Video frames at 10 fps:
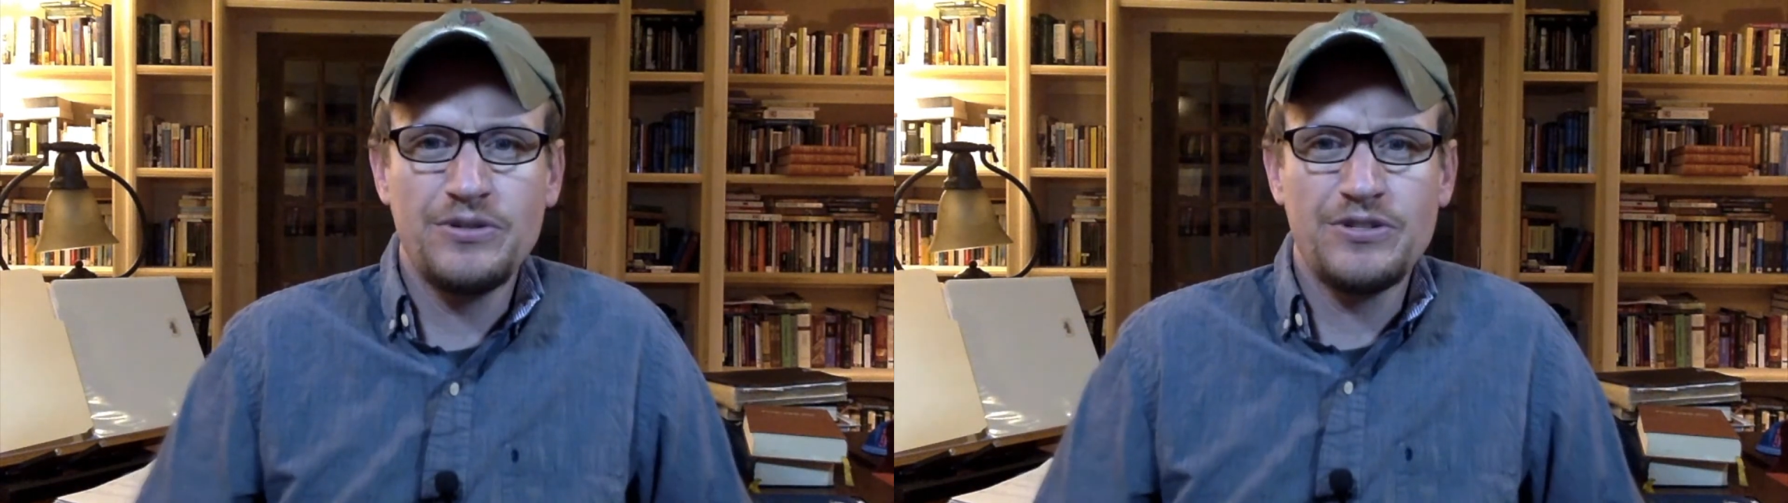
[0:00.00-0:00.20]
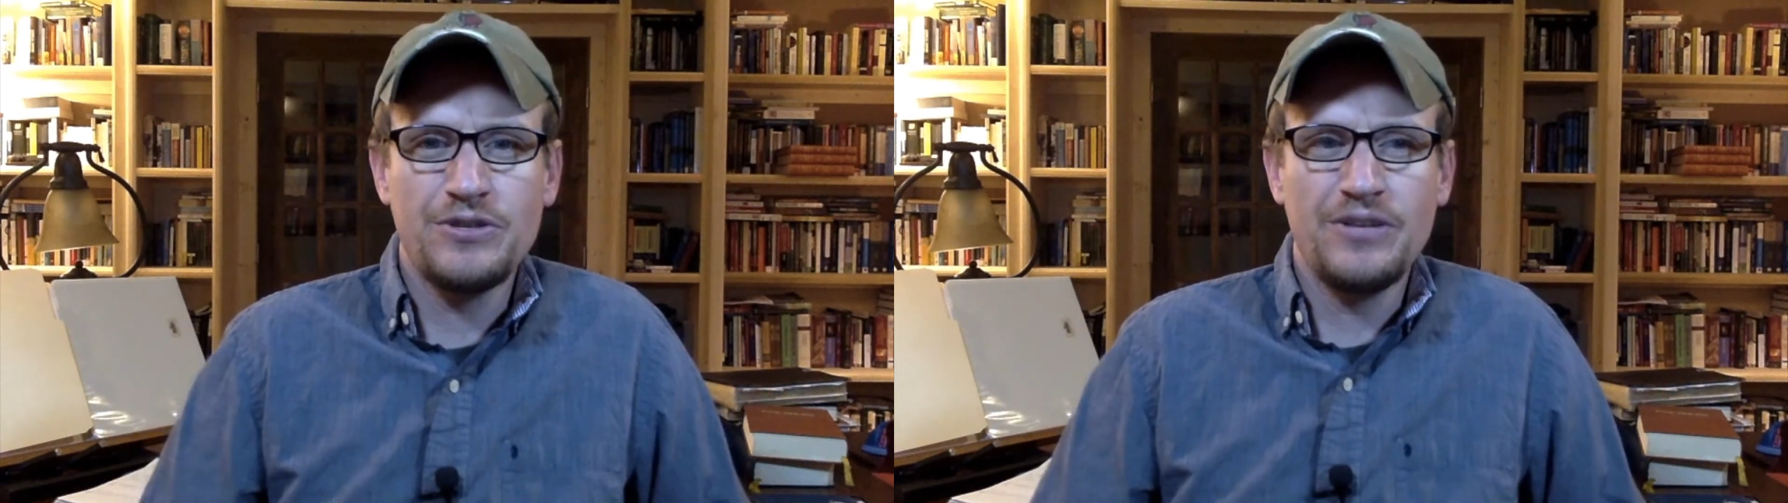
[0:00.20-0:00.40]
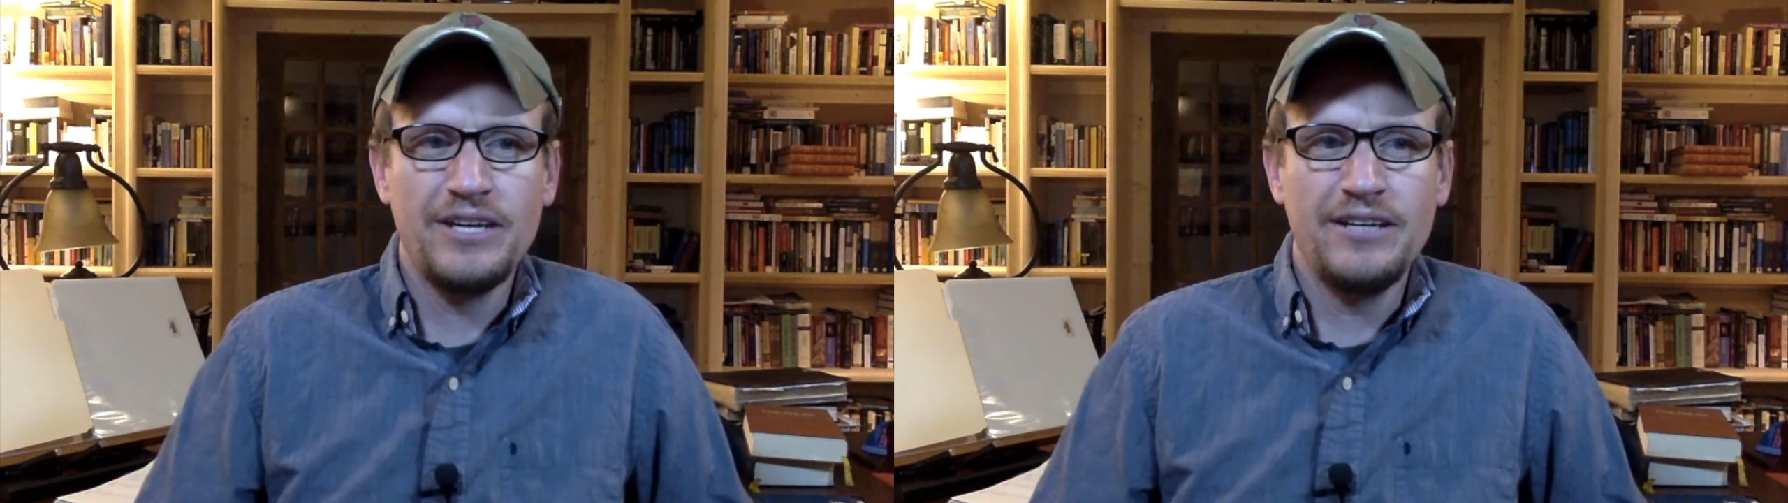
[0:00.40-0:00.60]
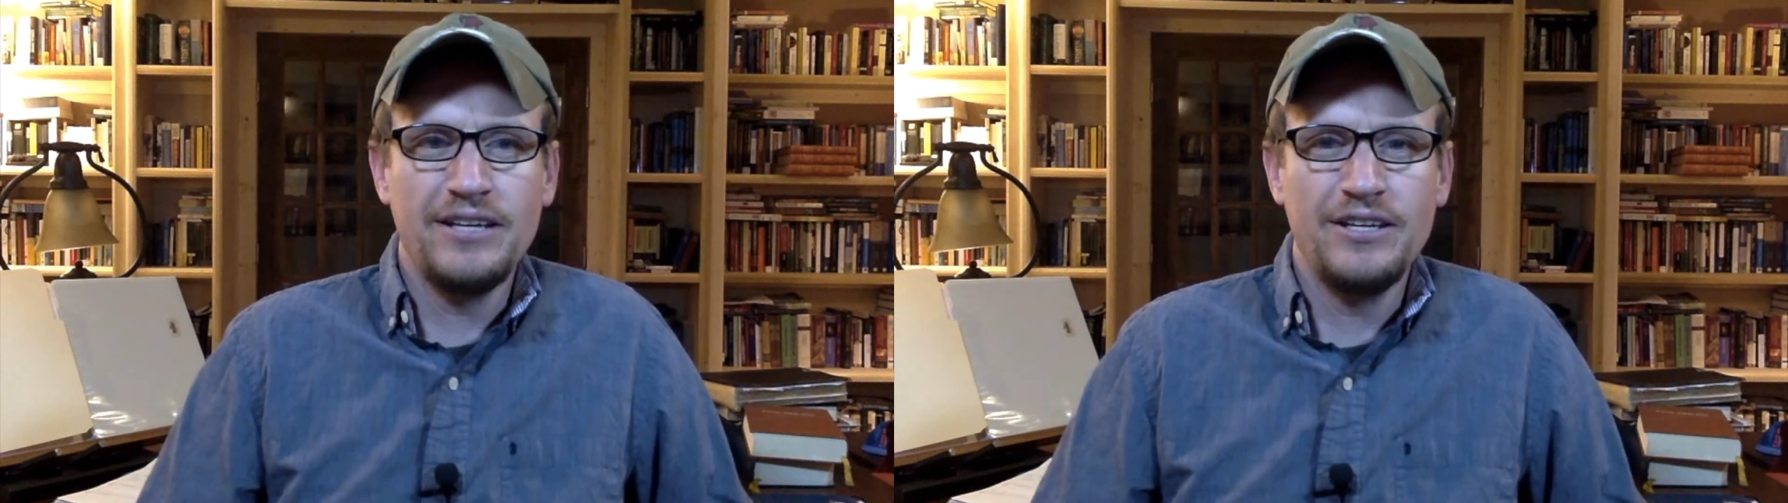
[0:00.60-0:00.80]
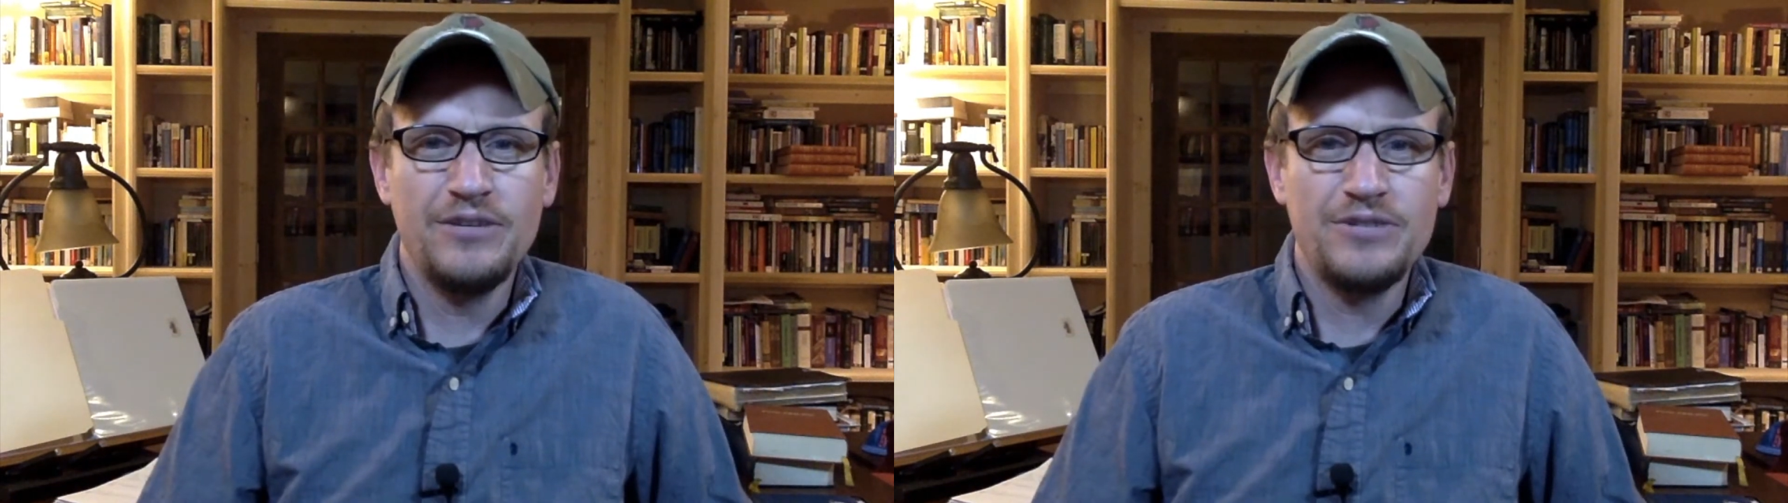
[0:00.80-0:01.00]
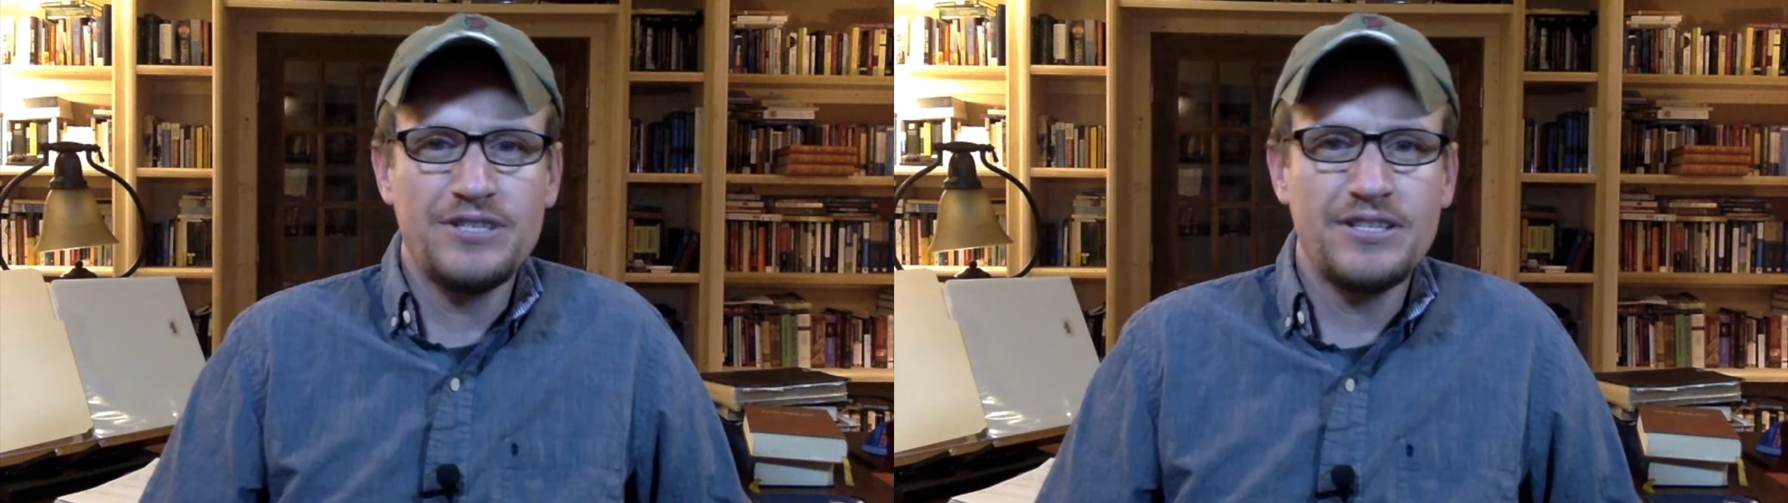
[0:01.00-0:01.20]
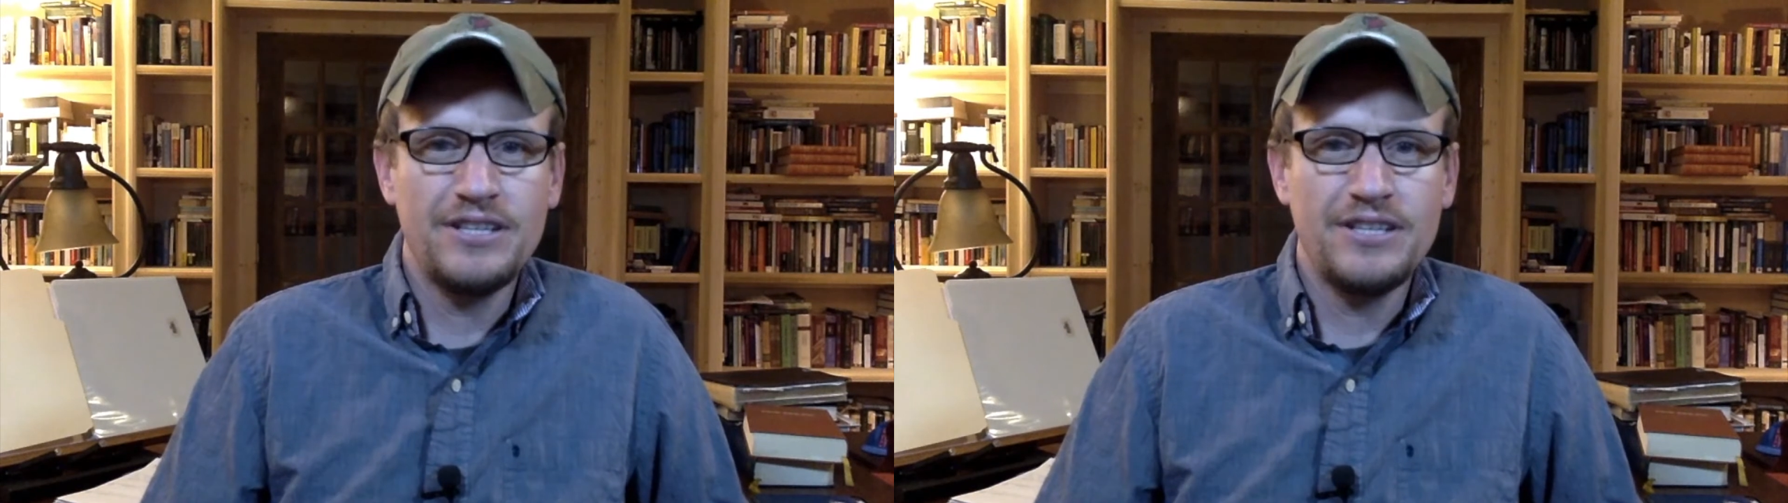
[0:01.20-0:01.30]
so they know just